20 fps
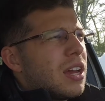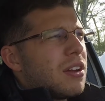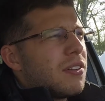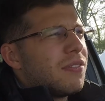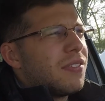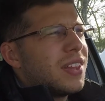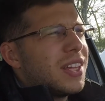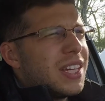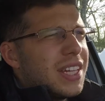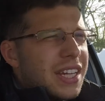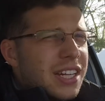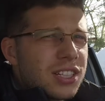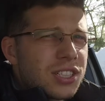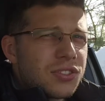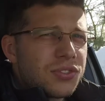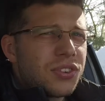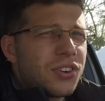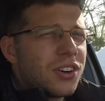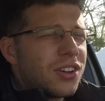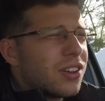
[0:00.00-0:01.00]
For the years
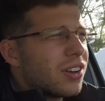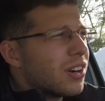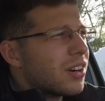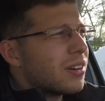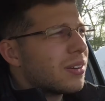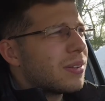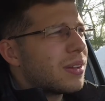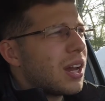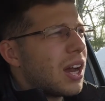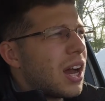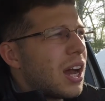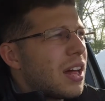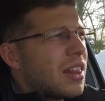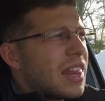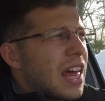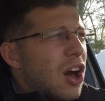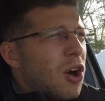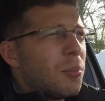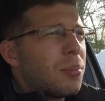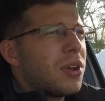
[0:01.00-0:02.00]
further,
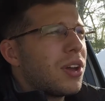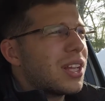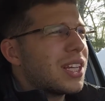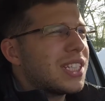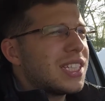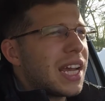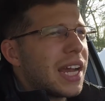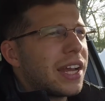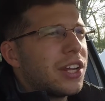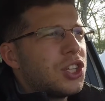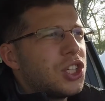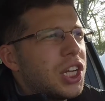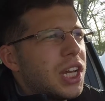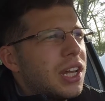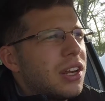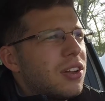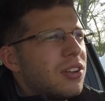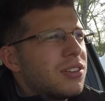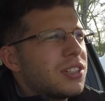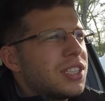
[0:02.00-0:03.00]
that will be on the second
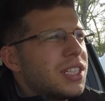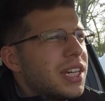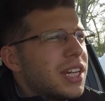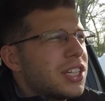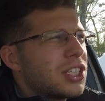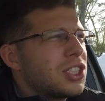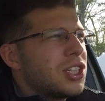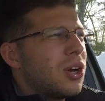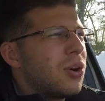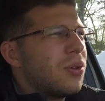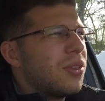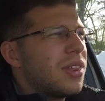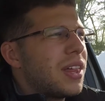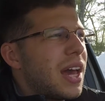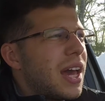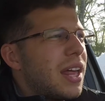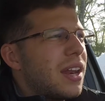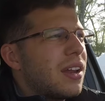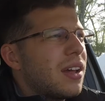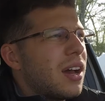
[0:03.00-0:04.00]
channel, seeing as though
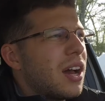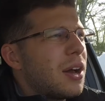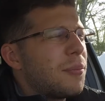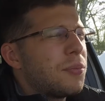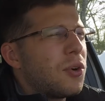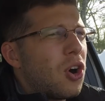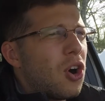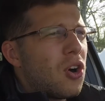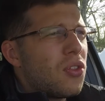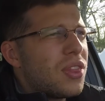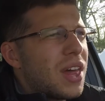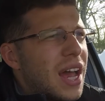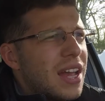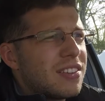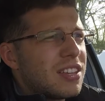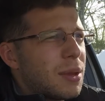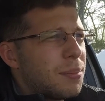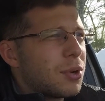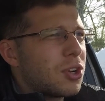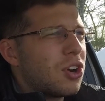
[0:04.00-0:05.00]
that all that
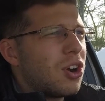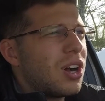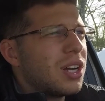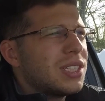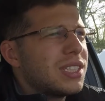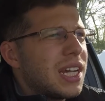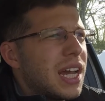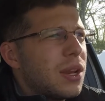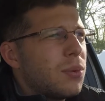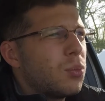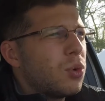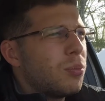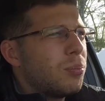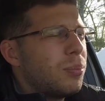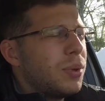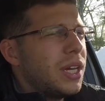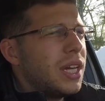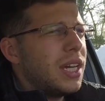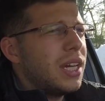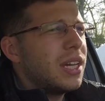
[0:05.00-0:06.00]
type of content will
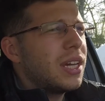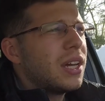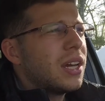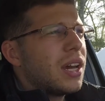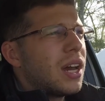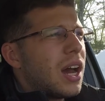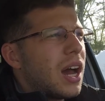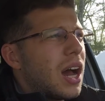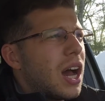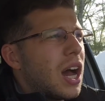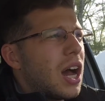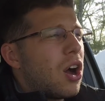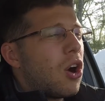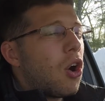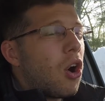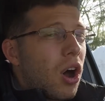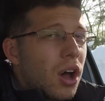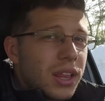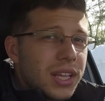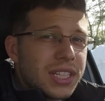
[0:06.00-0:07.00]
be
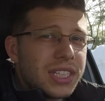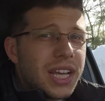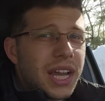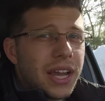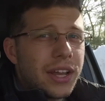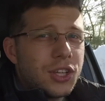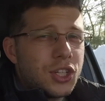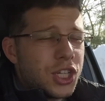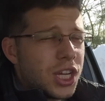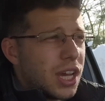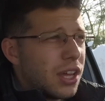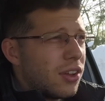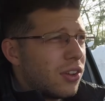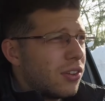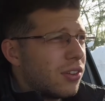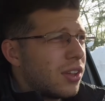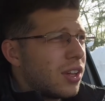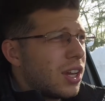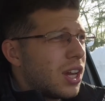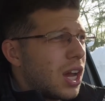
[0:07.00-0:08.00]
on the second
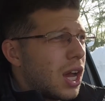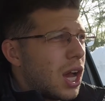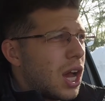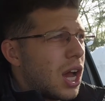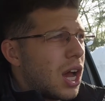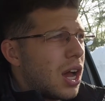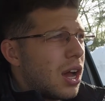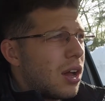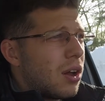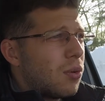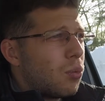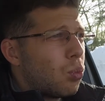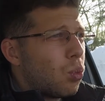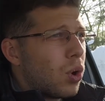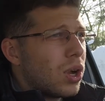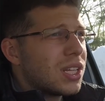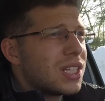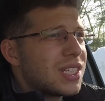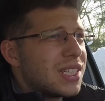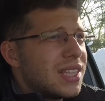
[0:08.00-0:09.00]
channel
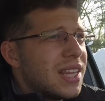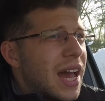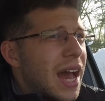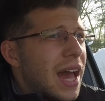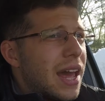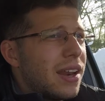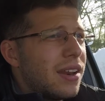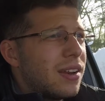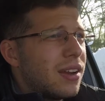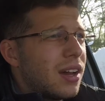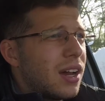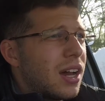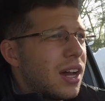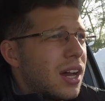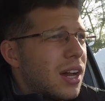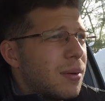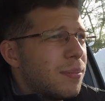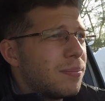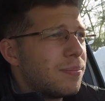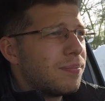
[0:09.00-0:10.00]
once that
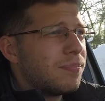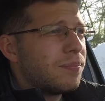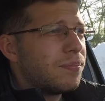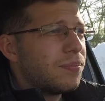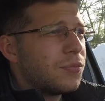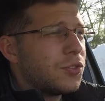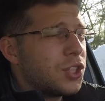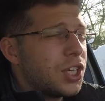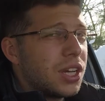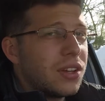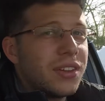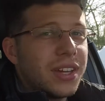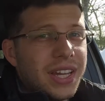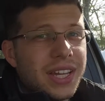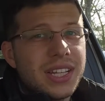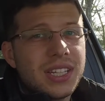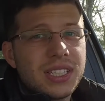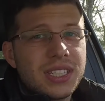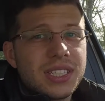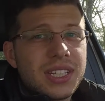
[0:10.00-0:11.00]
channel
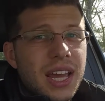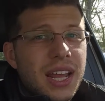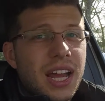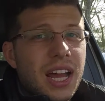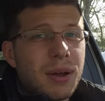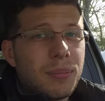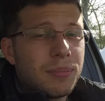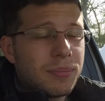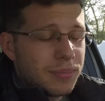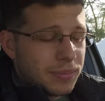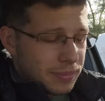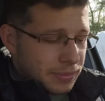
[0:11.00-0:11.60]
is set up.